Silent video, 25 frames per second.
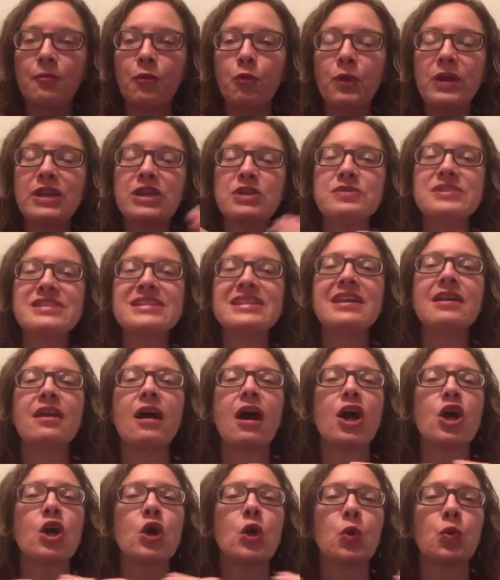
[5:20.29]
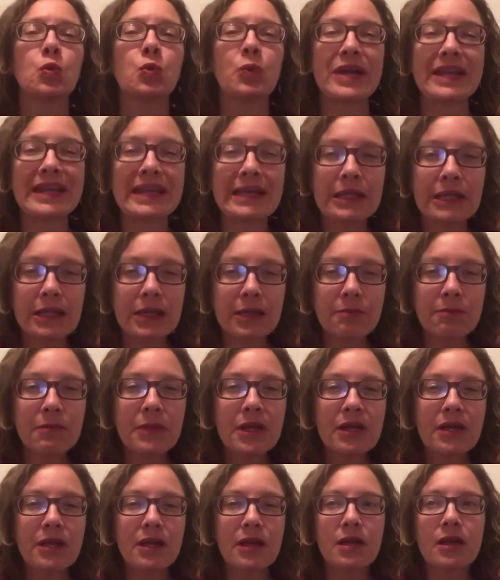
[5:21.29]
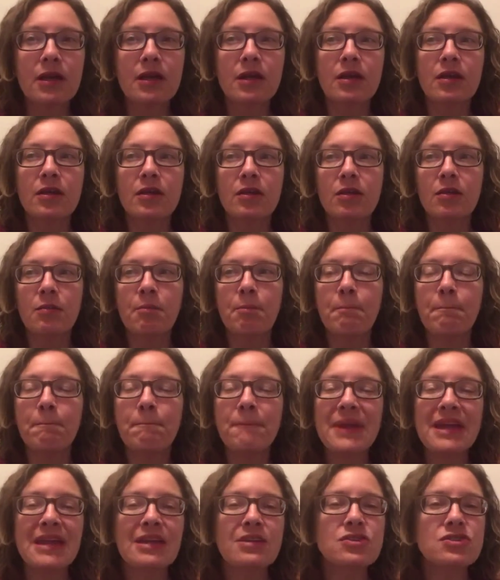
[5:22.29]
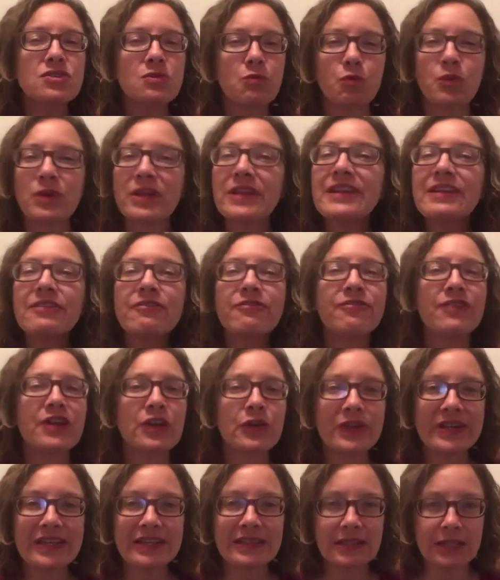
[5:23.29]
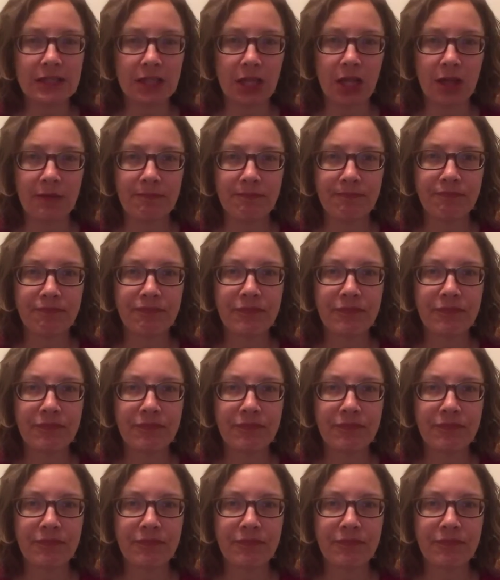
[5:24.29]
when you see it on curriculum, means really very little.